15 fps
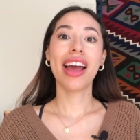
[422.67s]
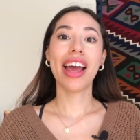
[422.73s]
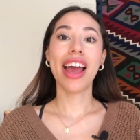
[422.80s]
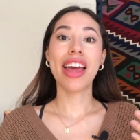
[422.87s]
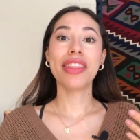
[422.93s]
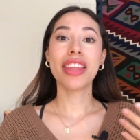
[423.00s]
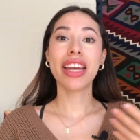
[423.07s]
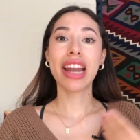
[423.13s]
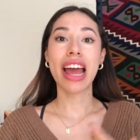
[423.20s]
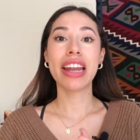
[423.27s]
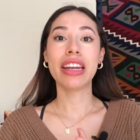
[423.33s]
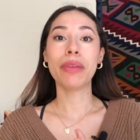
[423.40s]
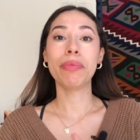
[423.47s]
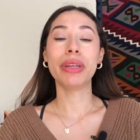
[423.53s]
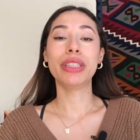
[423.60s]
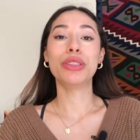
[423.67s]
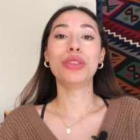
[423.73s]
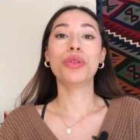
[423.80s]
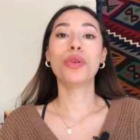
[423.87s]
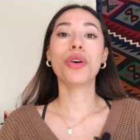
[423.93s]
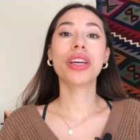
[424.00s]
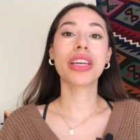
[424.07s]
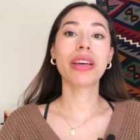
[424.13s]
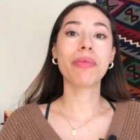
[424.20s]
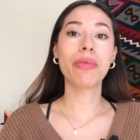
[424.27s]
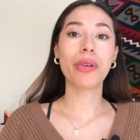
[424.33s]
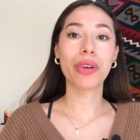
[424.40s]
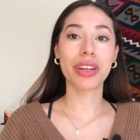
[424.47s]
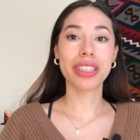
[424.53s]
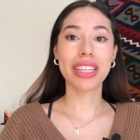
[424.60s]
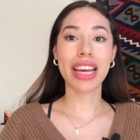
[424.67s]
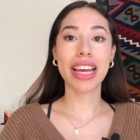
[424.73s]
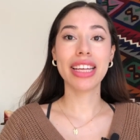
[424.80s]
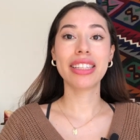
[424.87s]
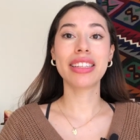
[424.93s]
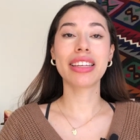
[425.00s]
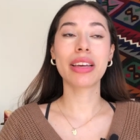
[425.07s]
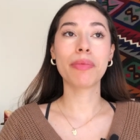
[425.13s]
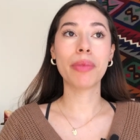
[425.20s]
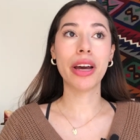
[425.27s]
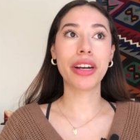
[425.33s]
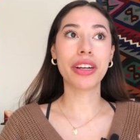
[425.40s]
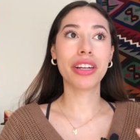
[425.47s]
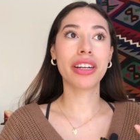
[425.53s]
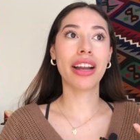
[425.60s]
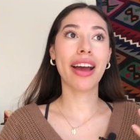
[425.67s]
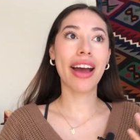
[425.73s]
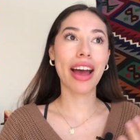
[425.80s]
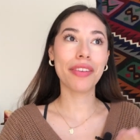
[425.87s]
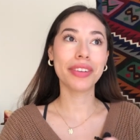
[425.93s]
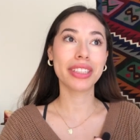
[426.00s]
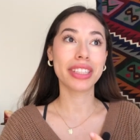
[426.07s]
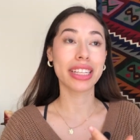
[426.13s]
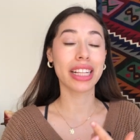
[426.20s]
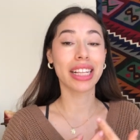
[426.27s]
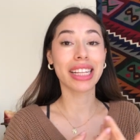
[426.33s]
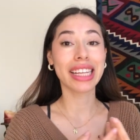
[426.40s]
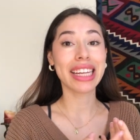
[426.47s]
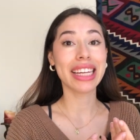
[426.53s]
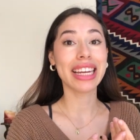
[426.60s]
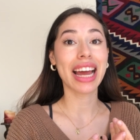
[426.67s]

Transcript: and then end up enjoying it more and tasting it better and not having to clean